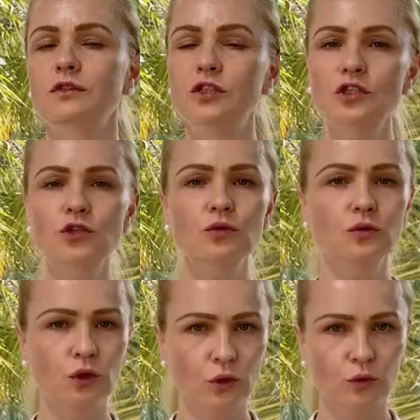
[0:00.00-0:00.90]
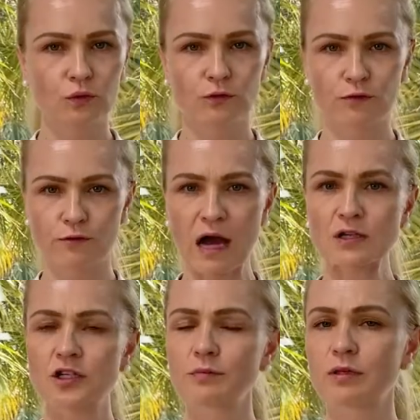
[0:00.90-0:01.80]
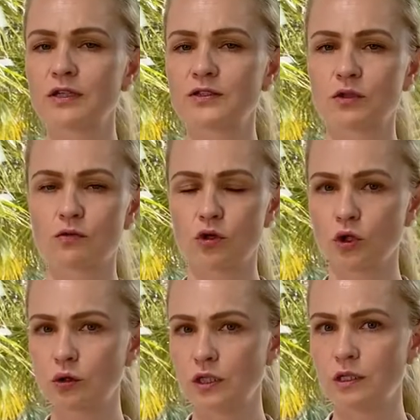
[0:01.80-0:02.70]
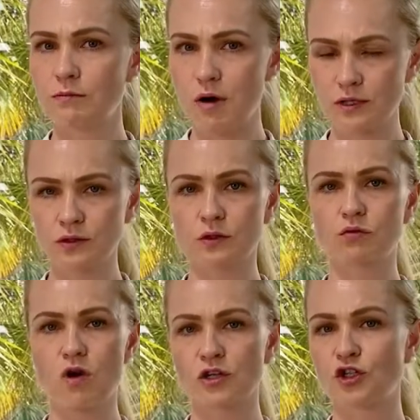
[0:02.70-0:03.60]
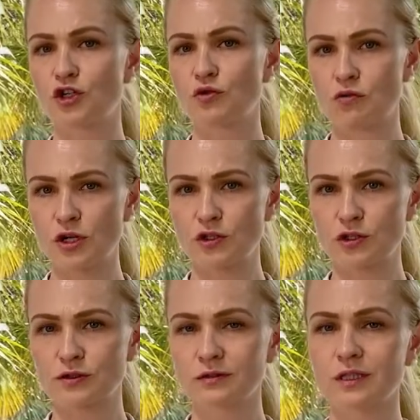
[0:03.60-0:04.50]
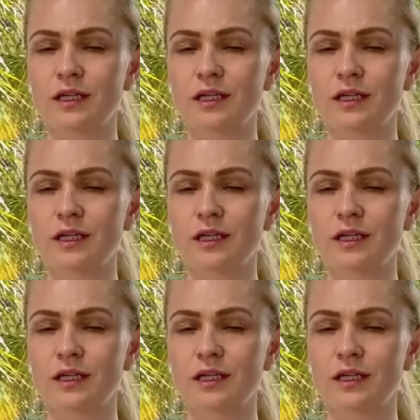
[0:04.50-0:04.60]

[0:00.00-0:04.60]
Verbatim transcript: Did you know fascia plays a role in muscle regeneration